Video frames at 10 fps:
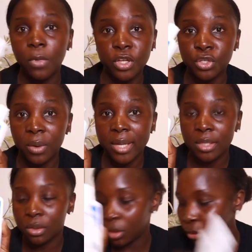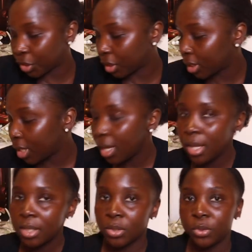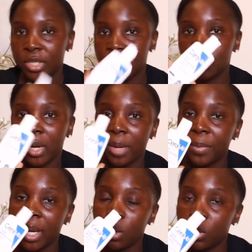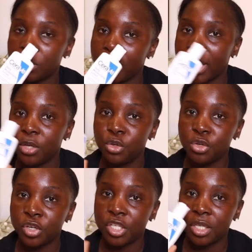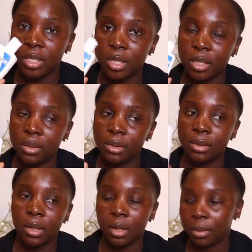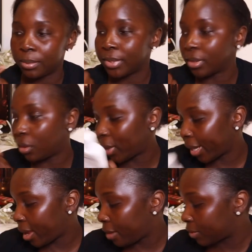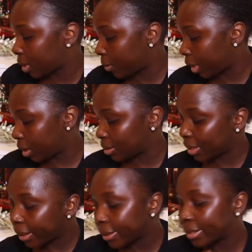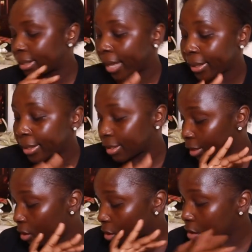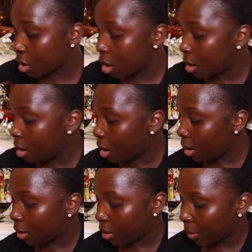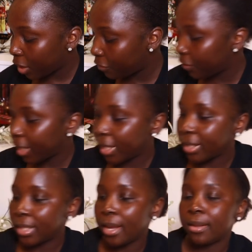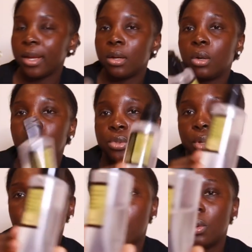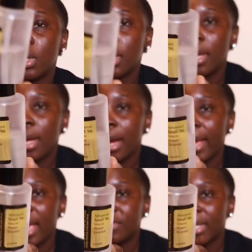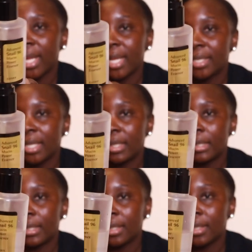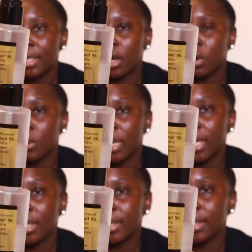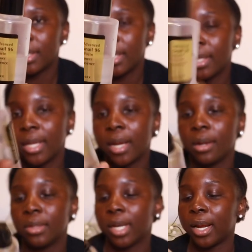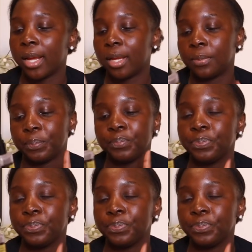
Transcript: moisturizing lotion. So this is what I pair with my Neutrogena. Um, so I have something slightly thicker on my face and then also I have an essence. This is a Korean skincare that I